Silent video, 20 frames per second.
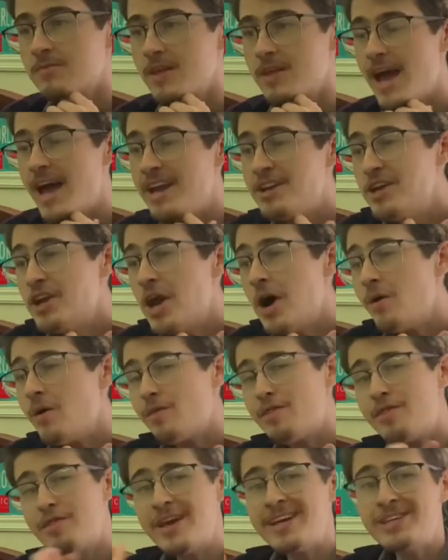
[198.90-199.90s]
And you know,
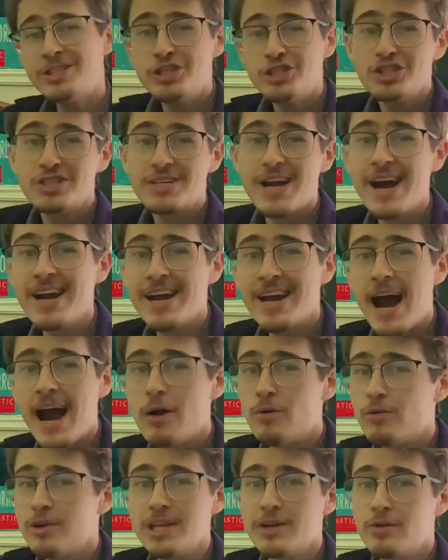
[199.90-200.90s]
things just kind of
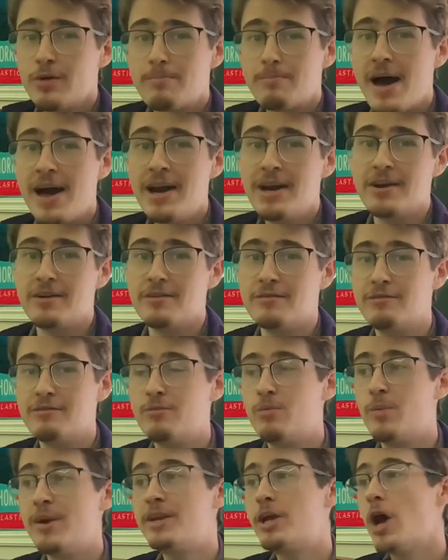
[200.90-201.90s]
got really repetitive.
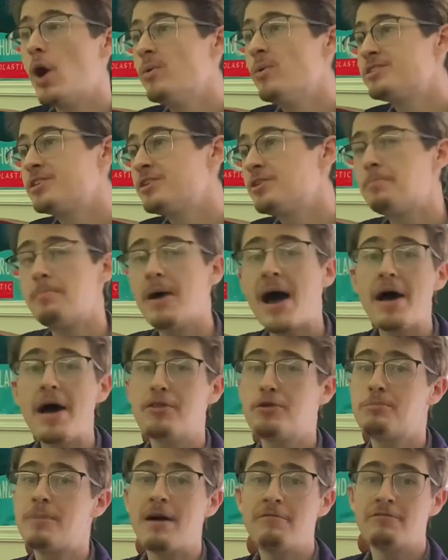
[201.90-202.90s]
We'd go into the
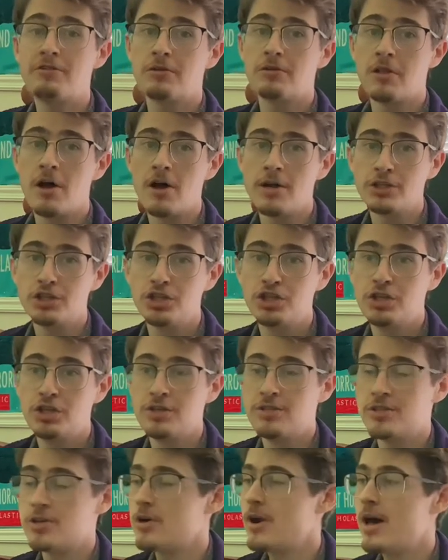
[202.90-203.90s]
bathroom after lunch,
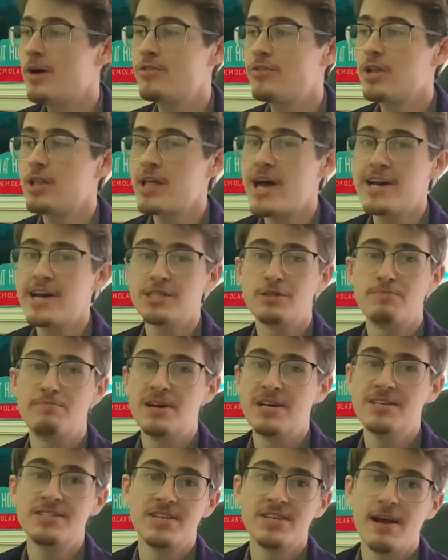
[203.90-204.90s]
turn out the lights,
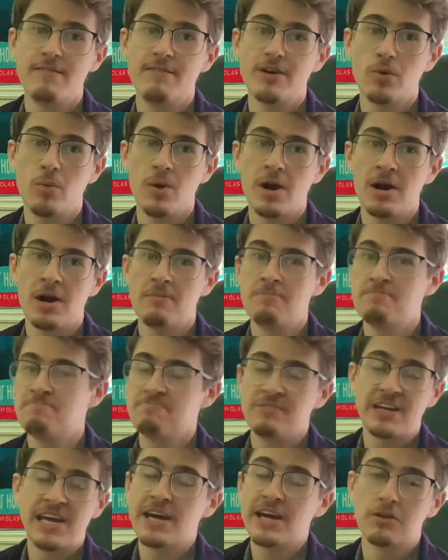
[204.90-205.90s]
piss everywhere,
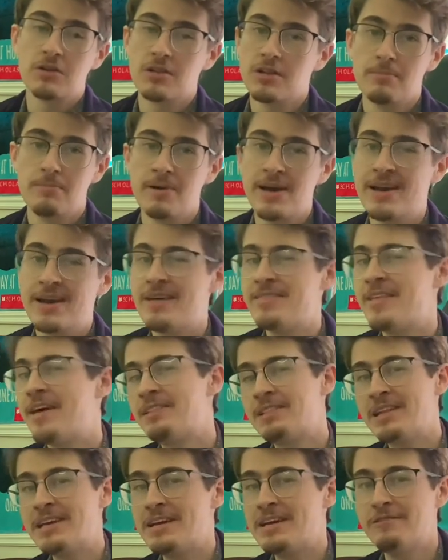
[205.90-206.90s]
giggle a bit, and
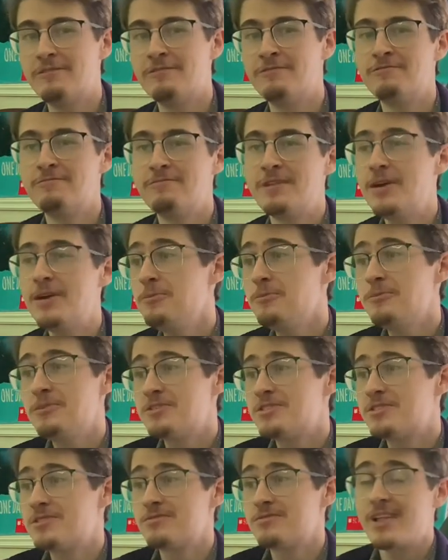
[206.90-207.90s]
then leave. It
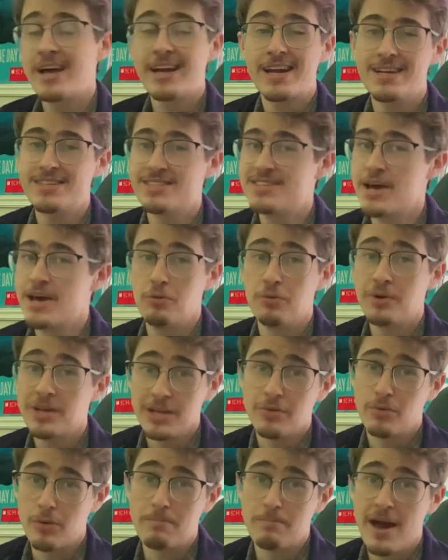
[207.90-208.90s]
was, like I said,
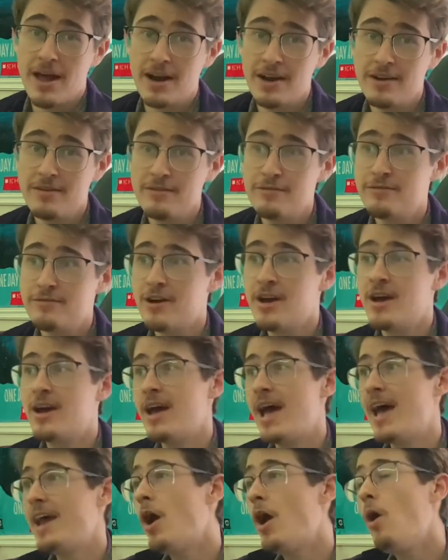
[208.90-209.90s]
really repetitive.
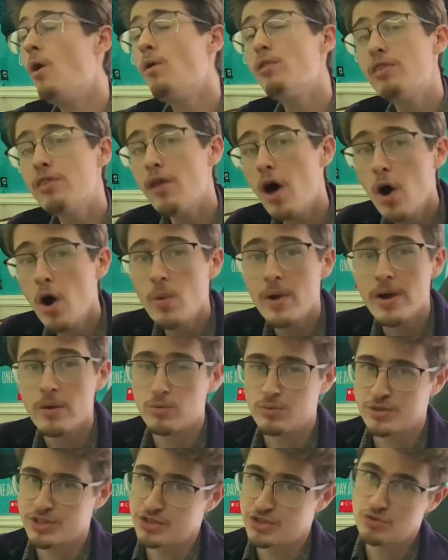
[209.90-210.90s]
And although it
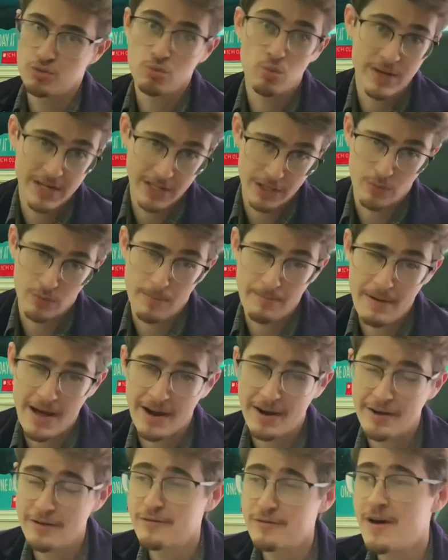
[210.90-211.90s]
was really
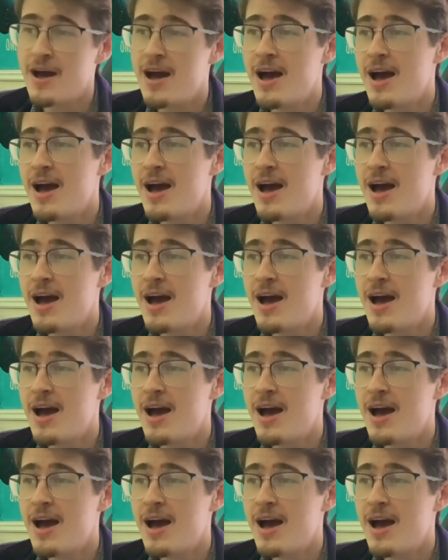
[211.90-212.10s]
repetitive,